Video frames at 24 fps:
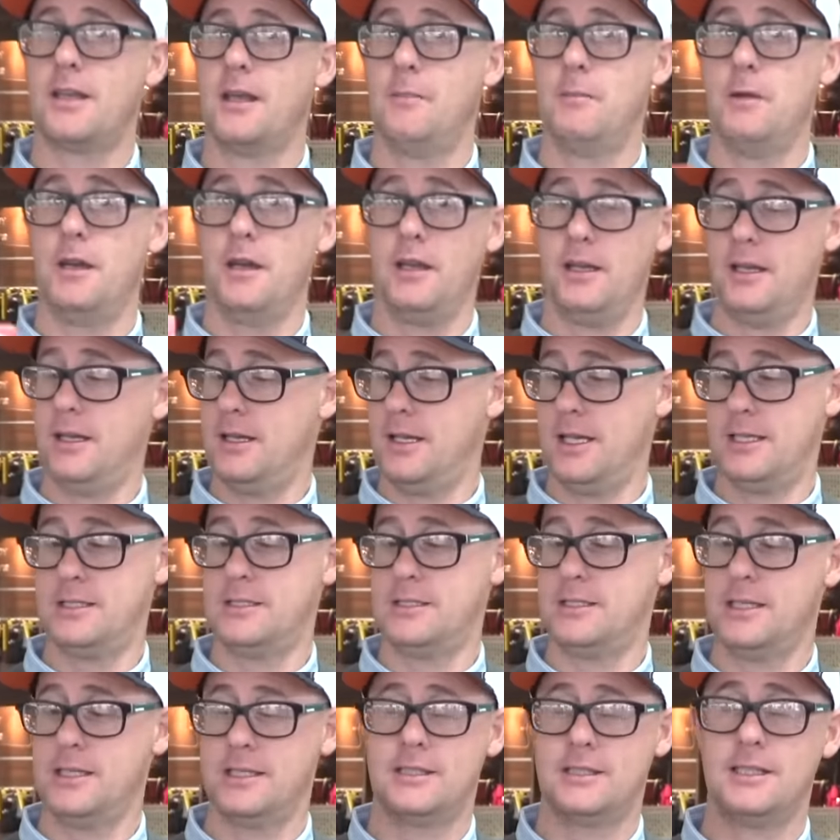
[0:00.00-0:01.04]
I mean, it's
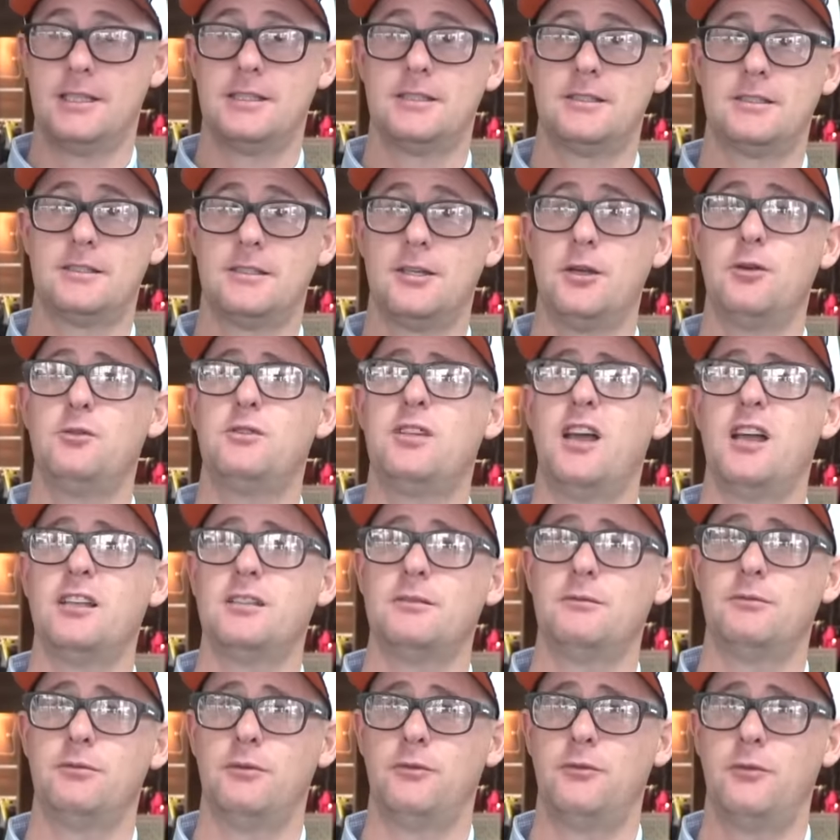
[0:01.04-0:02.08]
just it's 2
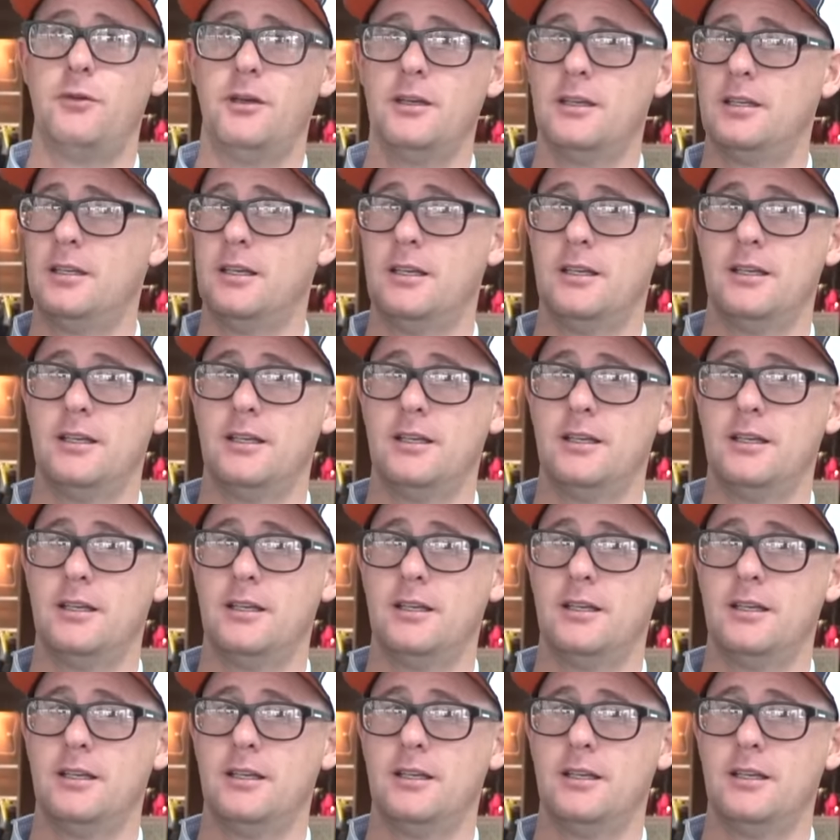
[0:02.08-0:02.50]
dozen. For...